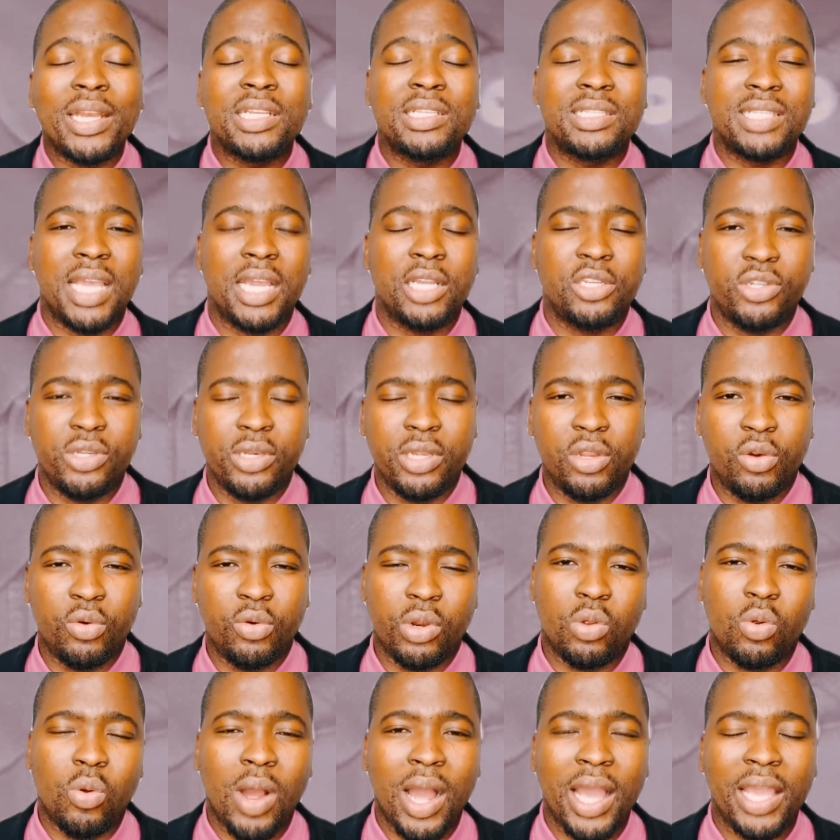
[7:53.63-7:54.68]
what is
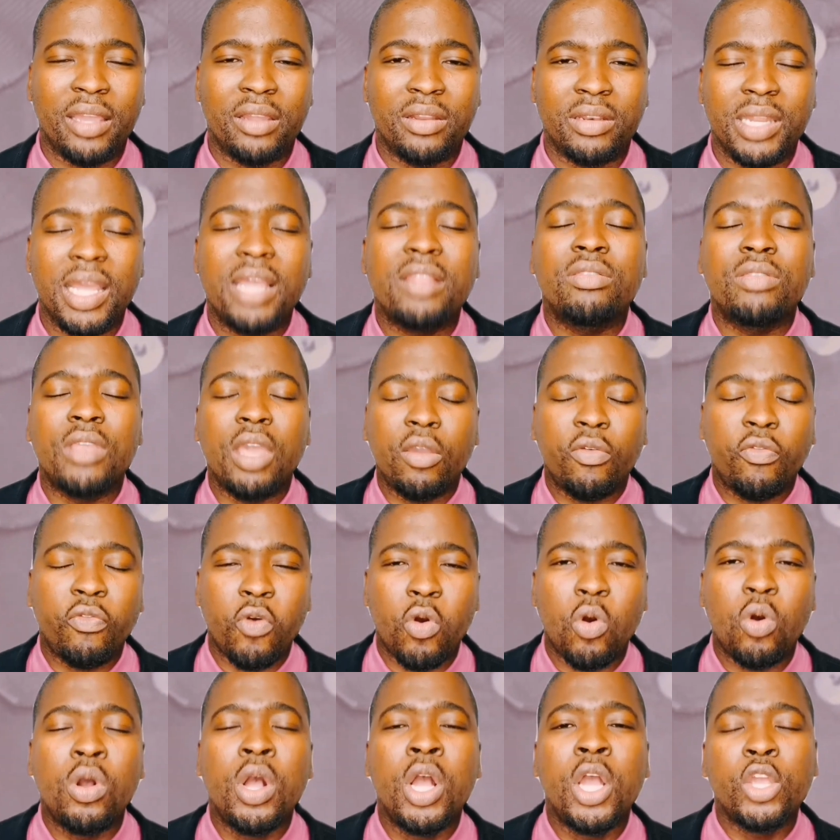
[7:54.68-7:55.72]
actually required, and
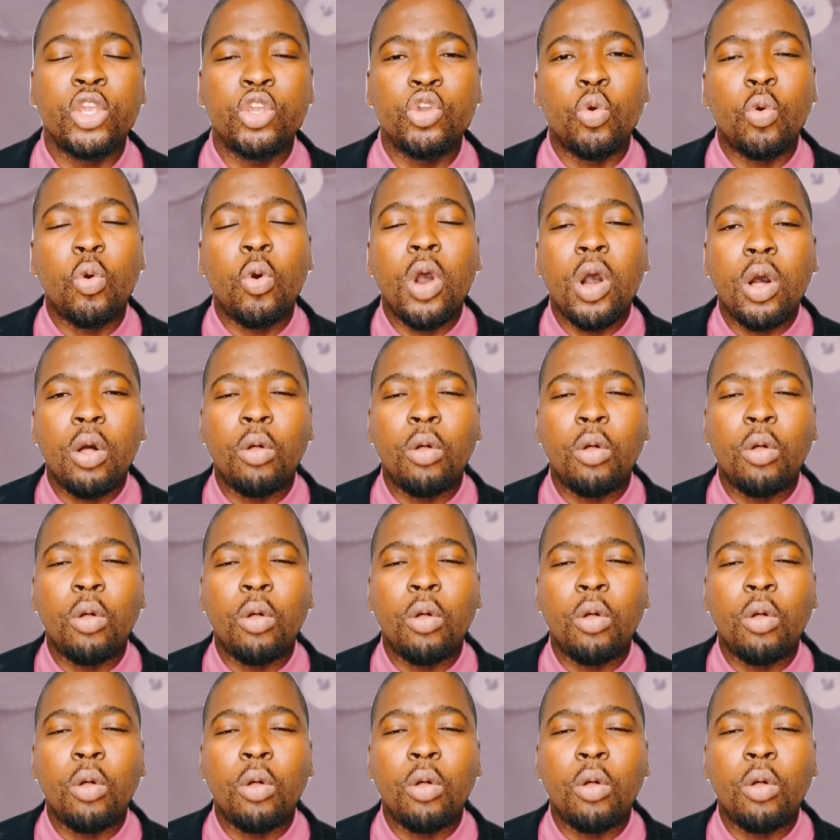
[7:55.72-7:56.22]
therefore you